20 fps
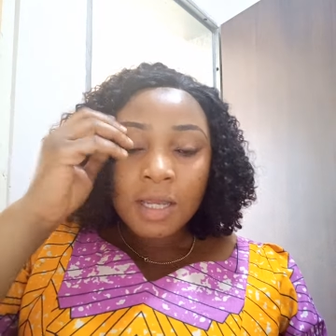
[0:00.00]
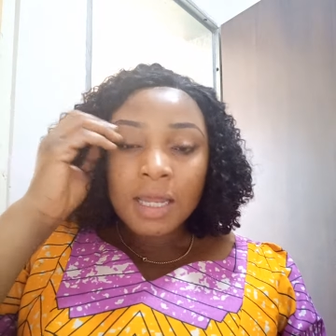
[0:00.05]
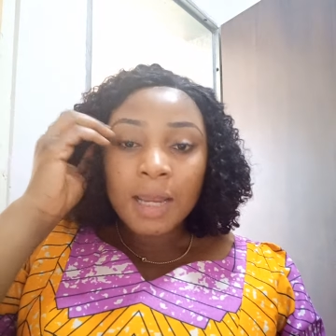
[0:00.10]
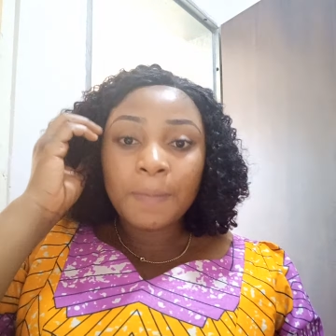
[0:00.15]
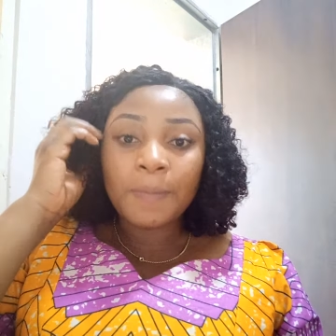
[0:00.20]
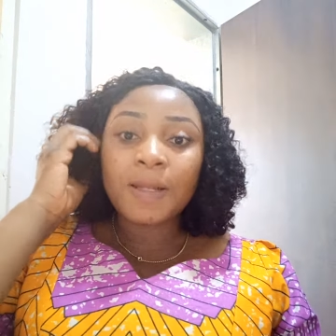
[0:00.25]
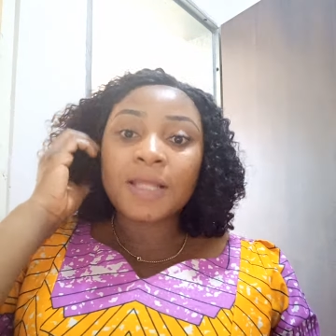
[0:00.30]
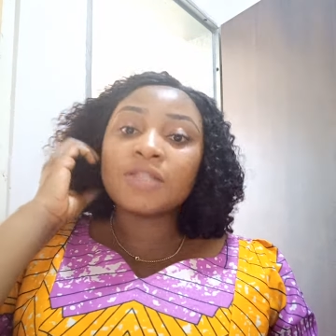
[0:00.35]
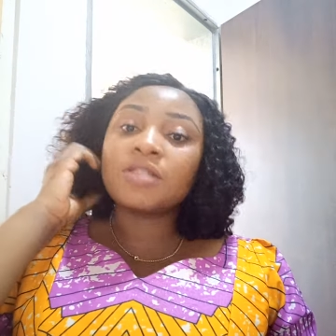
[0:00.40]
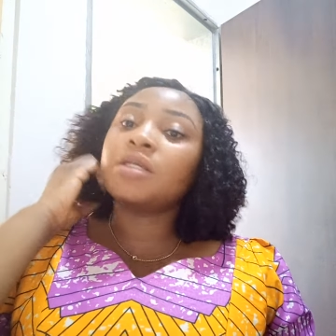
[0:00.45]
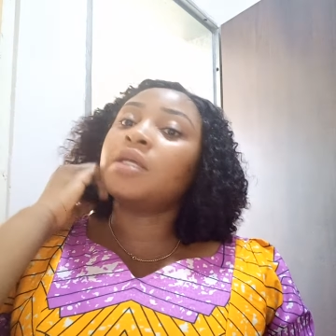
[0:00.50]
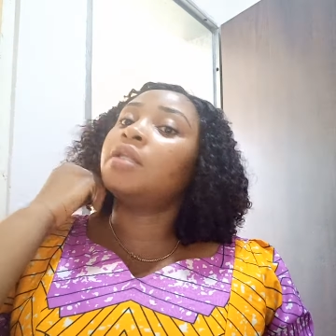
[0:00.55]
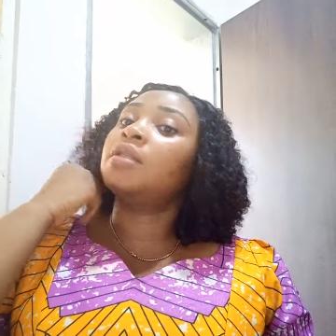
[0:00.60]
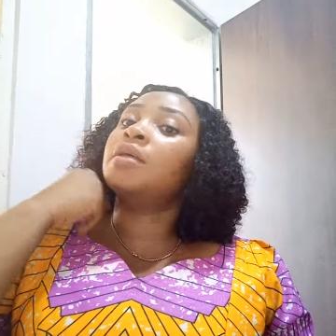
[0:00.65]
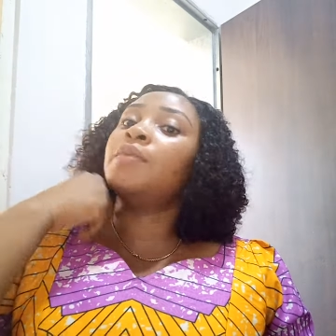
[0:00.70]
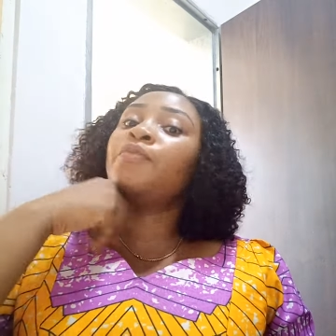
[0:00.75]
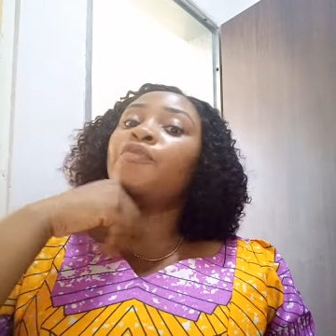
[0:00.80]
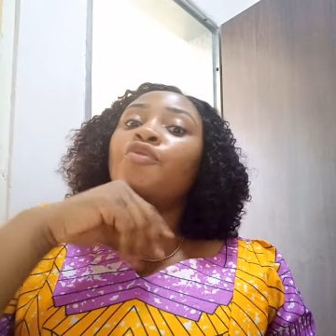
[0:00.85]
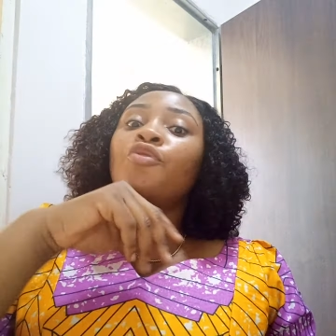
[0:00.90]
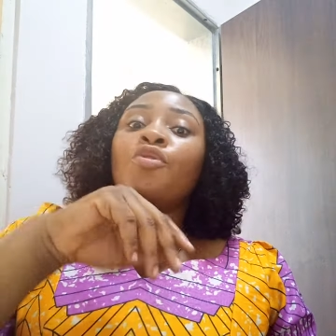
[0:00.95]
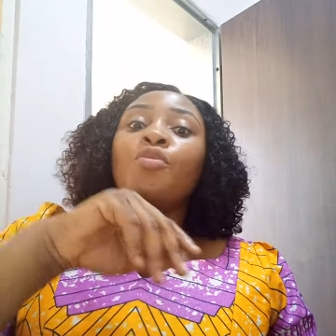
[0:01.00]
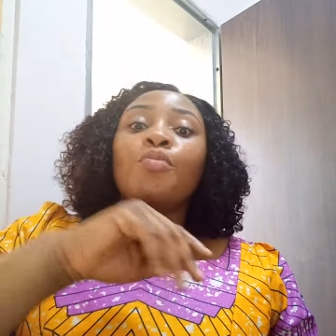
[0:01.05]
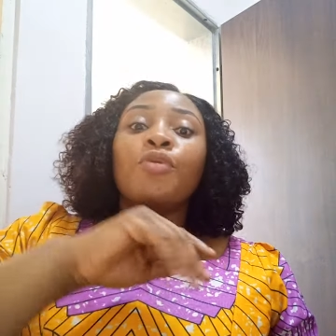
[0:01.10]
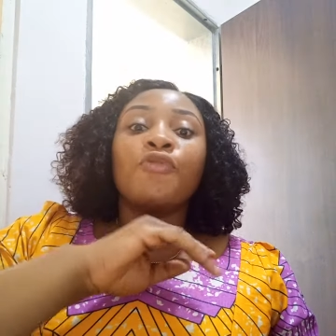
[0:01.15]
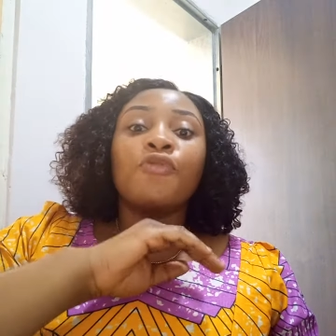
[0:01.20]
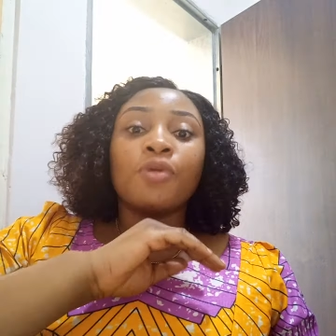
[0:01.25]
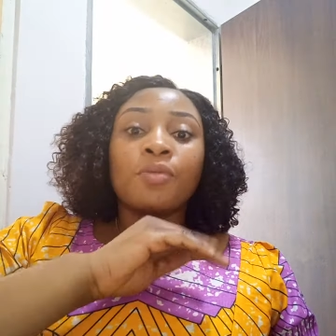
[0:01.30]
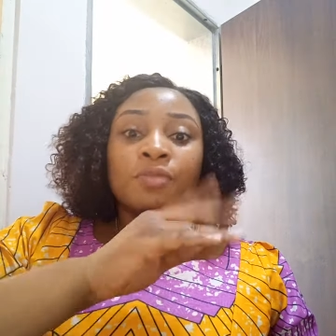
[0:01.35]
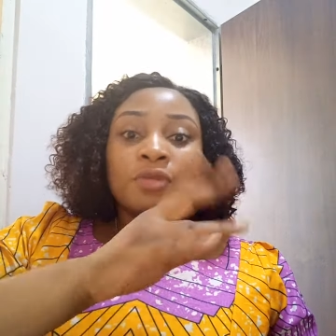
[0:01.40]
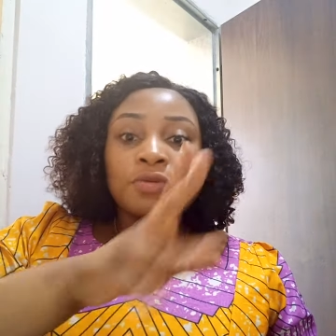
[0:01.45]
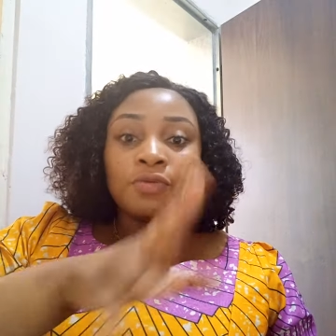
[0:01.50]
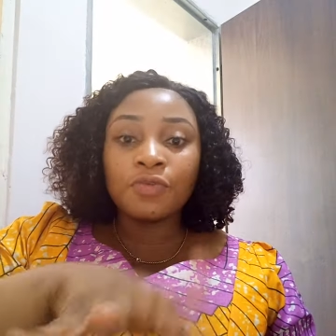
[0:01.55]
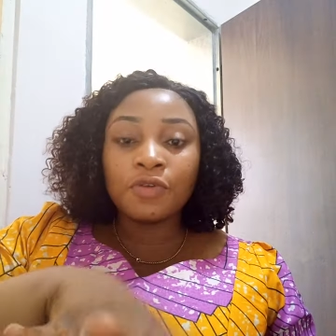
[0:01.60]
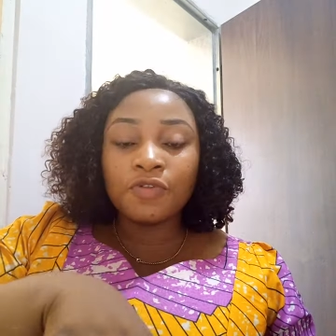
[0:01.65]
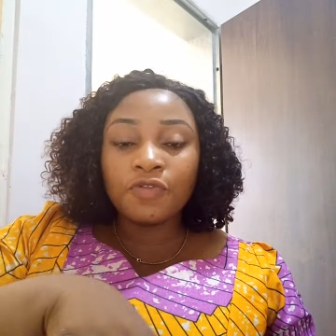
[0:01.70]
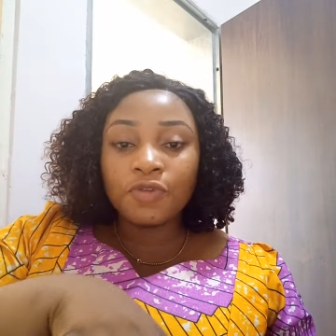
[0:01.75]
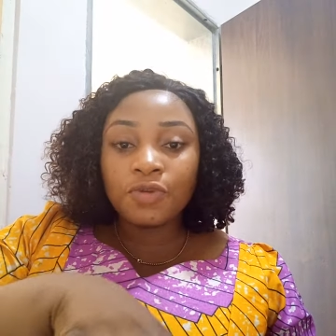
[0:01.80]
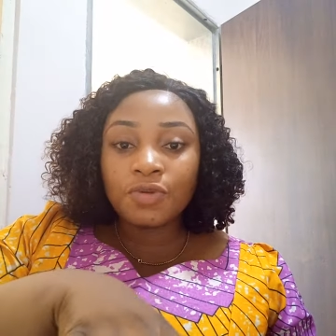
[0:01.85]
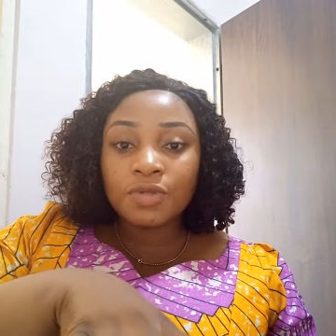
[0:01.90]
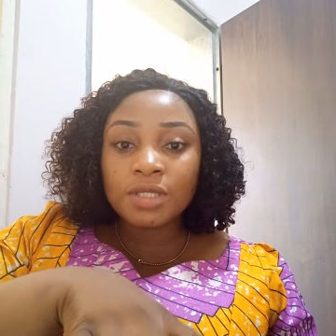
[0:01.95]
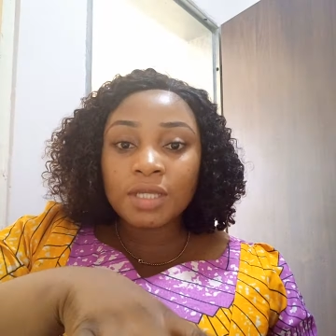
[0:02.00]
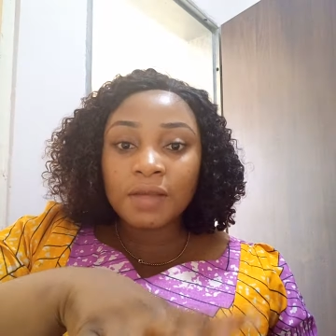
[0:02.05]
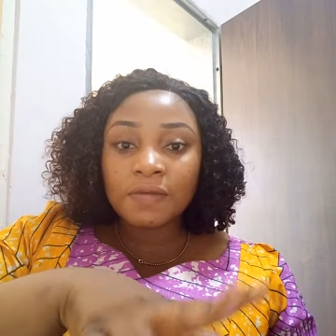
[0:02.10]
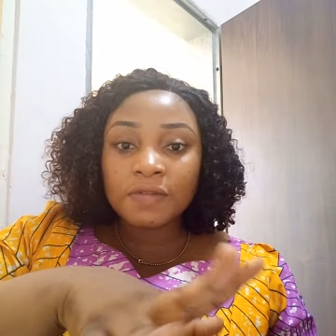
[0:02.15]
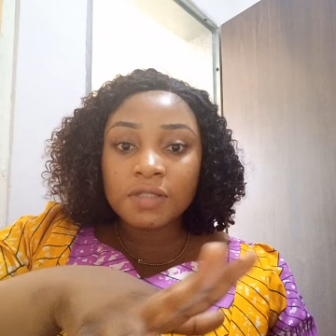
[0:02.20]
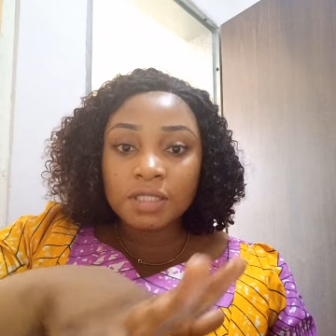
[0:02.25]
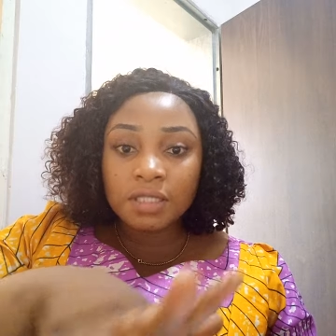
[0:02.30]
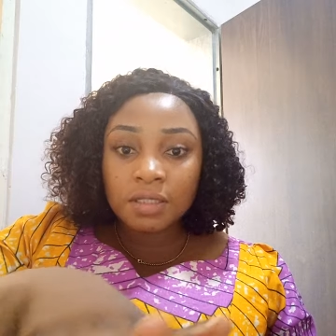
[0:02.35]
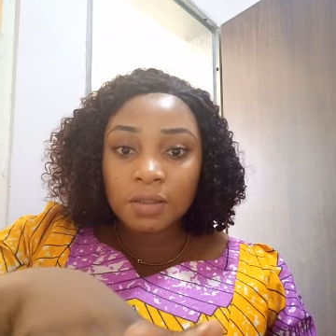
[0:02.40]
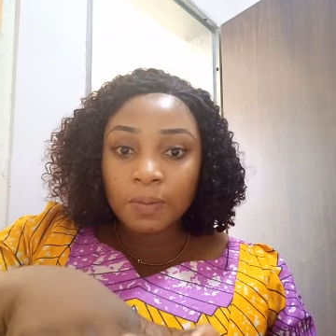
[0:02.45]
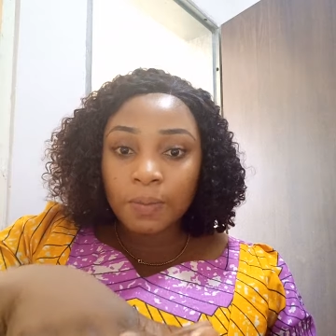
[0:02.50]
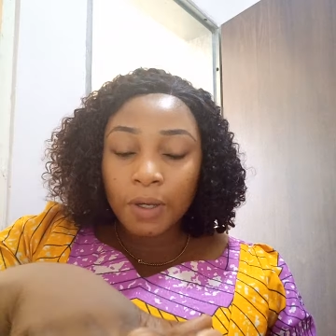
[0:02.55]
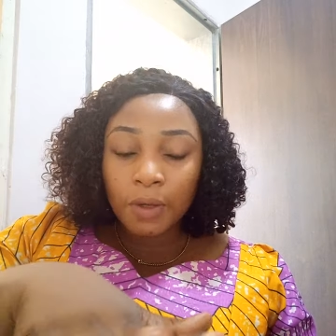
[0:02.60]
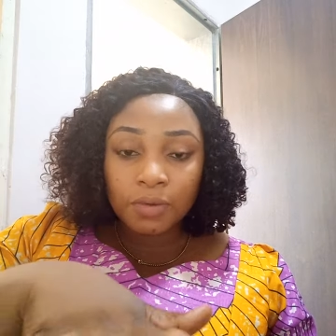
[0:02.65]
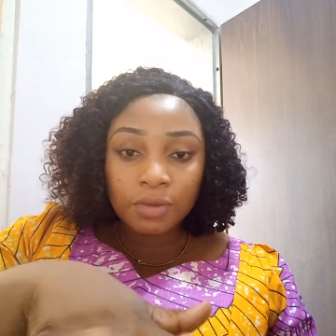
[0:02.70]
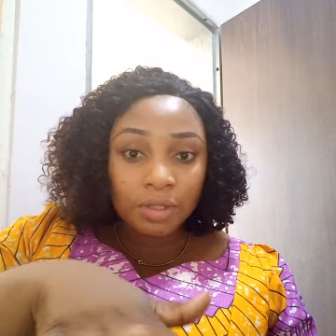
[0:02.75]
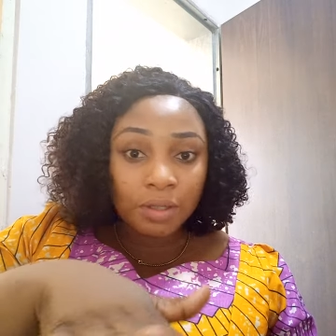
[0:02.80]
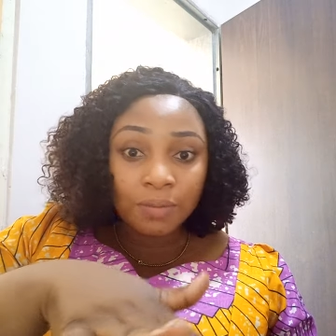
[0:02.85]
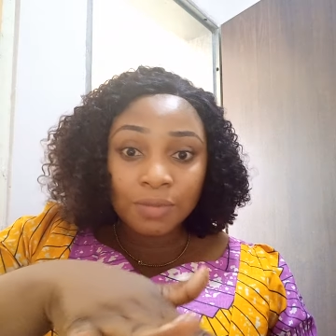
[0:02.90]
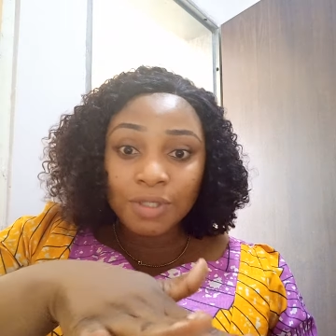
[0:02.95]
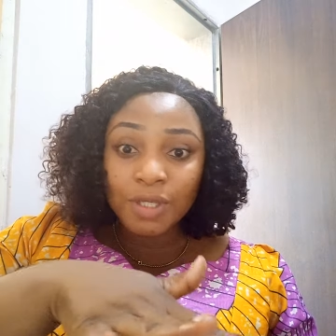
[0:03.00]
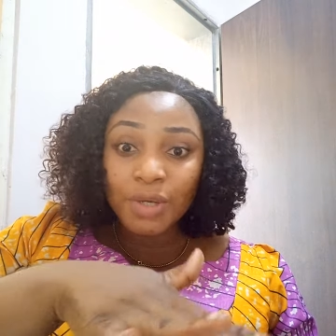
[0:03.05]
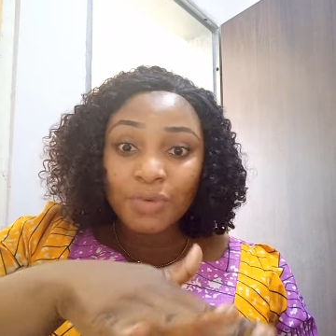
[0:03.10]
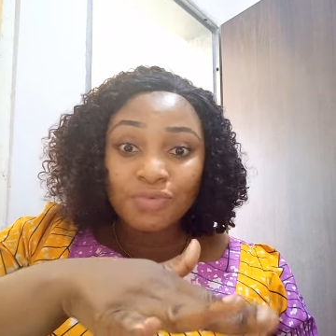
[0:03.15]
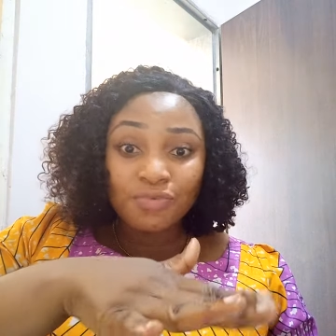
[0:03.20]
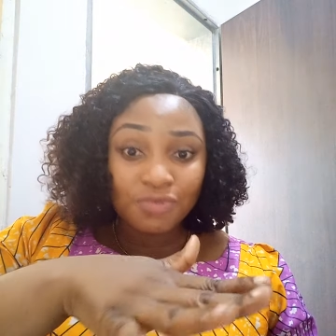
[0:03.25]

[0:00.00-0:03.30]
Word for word: i plan to get them for but from the reviews i've seen about them they're